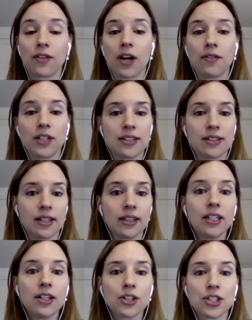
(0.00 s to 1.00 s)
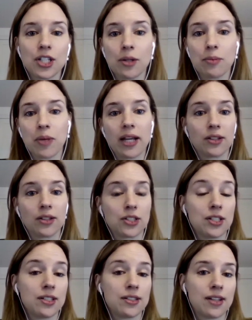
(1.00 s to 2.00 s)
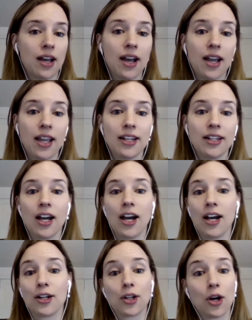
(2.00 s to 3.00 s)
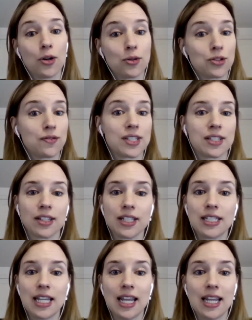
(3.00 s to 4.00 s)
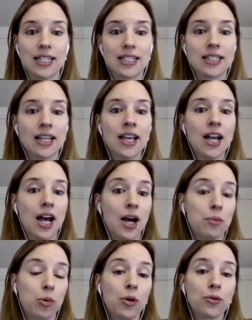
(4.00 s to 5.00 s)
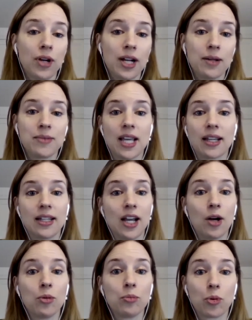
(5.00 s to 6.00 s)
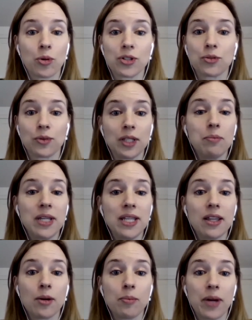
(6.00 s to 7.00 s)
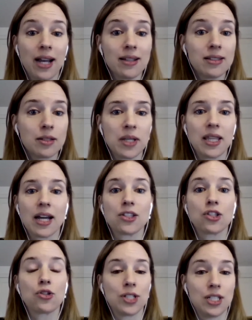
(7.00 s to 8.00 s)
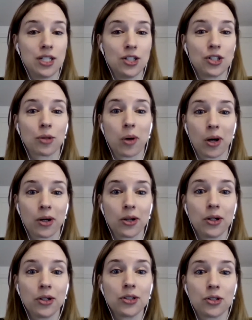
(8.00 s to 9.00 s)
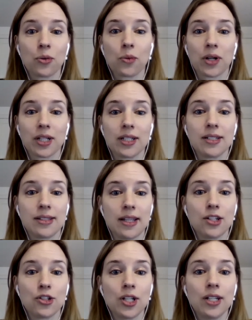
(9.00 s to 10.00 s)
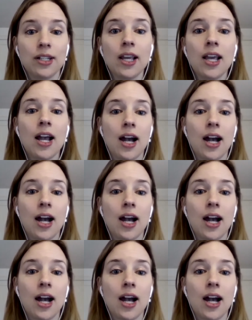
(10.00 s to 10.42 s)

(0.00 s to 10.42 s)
of Governance and Leadership, I look to design, coach, facilitate programs that can help boards really be their best, be that strategic partner to the organization